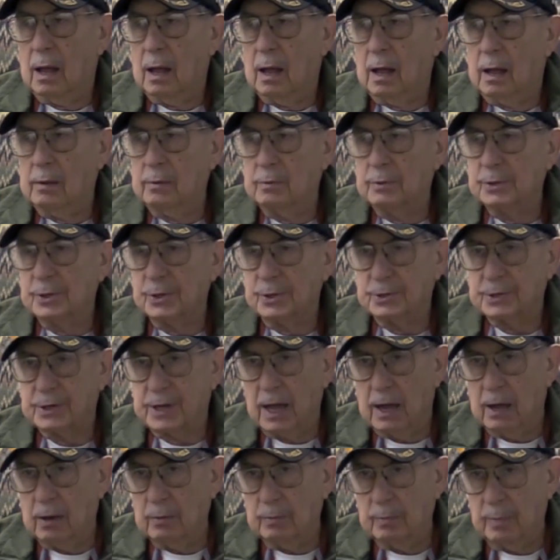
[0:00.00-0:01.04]
I was a
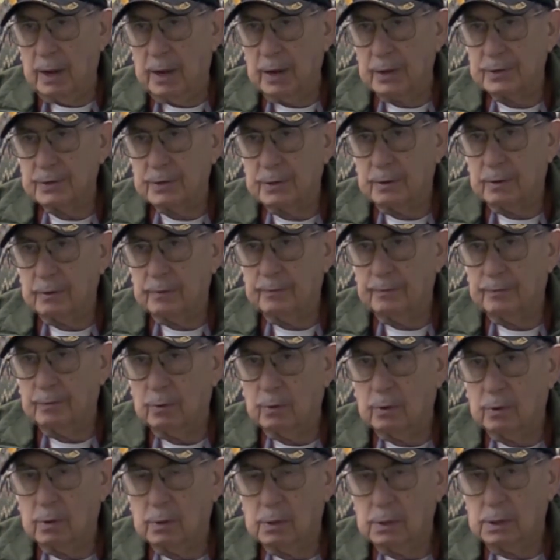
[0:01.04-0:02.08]
scoutmaster
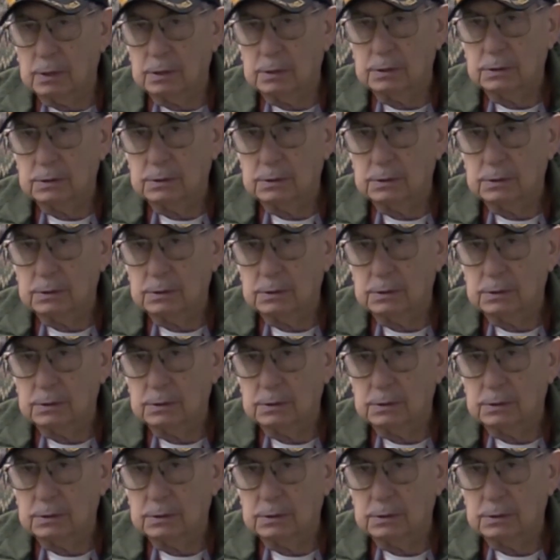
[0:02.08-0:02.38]
for,